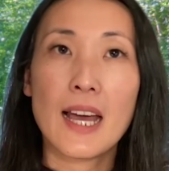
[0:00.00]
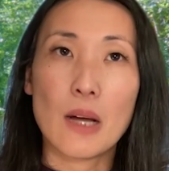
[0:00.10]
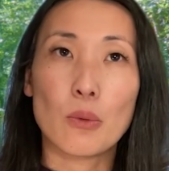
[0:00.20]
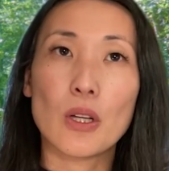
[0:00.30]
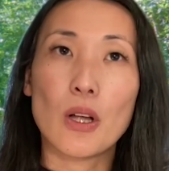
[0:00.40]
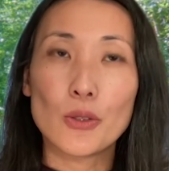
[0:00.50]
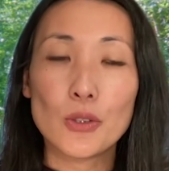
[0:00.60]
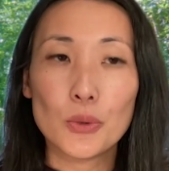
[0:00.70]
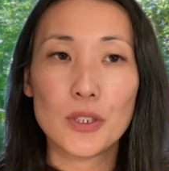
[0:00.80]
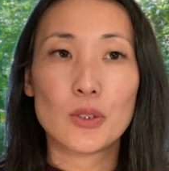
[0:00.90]
I will
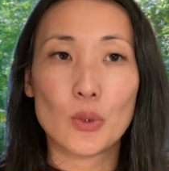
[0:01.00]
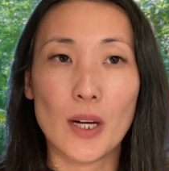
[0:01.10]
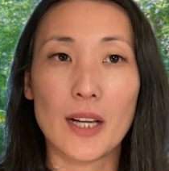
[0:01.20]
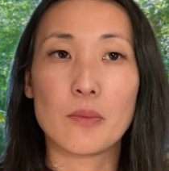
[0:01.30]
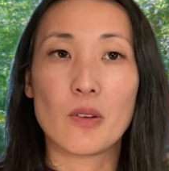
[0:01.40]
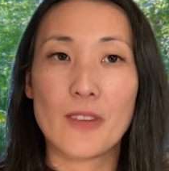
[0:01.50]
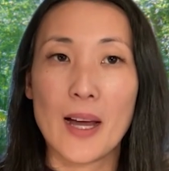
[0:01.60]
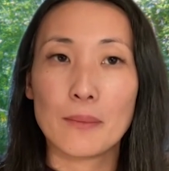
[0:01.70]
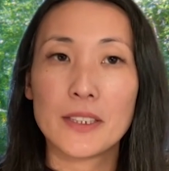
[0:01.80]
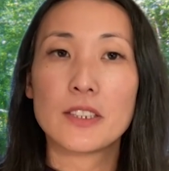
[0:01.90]
also describe
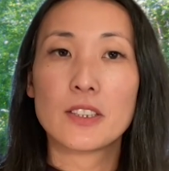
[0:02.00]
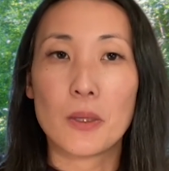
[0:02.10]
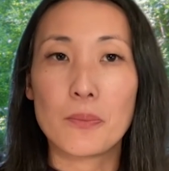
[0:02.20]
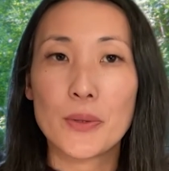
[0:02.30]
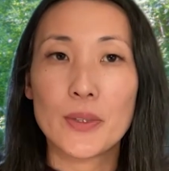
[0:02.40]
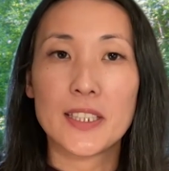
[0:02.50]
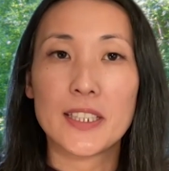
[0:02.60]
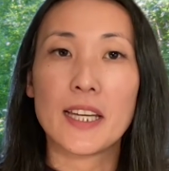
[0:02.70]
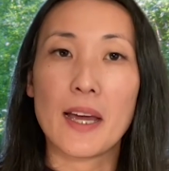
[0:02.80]
family, community,